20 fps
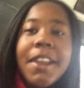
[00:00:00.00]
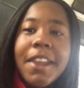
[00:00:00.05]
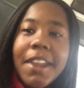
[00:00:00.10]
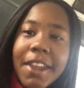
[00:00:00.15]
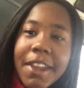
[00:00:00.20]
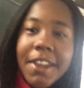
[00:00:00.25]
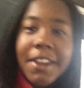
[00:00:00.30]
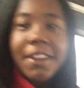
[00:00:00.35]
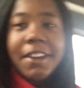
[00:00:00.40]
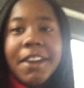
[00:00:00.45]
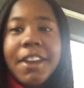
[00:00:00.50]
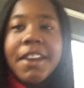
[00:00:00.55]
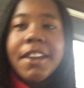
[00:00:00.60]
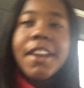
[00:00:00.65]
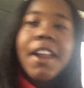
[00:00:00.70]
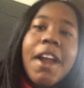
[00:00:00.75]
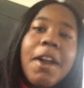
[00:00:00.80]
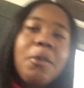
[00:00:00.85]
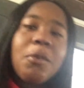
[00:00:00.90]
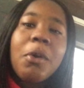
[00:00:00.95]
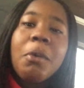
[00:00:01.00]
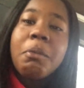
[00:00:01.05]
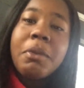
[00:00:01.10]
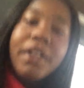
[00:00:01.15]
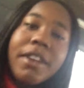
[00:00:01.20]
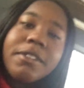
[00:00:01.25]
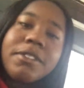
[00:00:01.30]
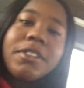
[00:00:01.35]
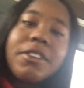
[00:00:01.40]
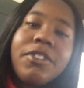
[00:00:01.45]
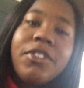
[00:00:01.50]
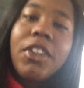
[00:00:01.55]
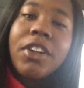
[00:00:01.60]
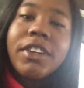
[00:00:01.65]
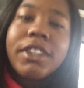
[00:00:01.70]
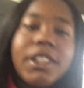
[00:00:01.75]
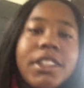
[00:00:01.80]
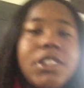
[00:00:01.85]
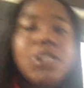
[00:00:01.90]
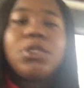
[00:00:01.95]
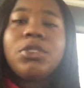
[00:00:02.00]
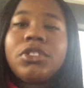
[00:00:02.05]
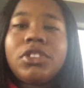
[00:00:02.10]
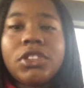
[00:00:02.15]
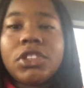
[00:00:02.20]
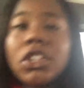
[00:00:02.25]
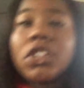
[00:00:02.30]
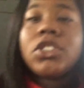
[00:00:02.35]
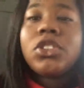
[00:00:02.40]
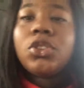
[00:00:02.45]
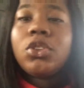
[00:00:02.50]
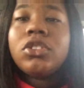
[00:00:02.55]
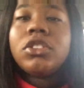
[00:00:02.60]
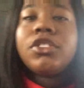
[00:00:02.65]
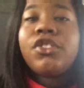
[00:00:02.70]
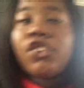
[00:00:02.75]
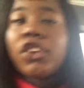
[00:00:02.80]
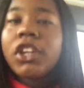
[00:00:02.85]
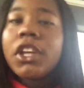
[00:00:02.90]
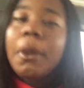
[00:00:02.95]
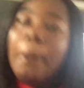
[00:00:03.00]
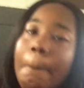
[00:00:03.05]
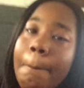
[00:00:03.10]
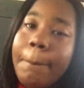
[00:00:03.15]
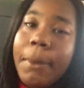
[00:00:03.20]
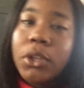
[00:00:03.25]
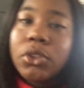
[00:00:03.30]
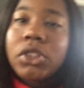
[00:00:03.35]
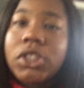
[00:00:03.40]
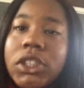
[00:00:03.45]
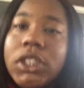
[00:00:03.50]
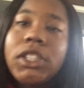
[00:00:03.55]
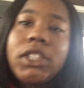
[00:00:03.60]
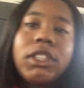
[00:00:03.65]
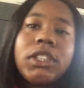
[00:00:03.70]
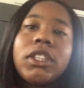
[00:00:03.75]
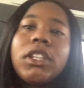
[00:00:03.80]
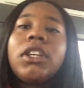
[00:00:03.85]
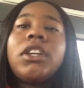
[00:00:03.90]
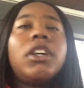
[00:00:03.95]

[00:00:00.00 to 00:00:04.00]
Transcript: And I won't be able to vlog at school because their school is freaking boozy.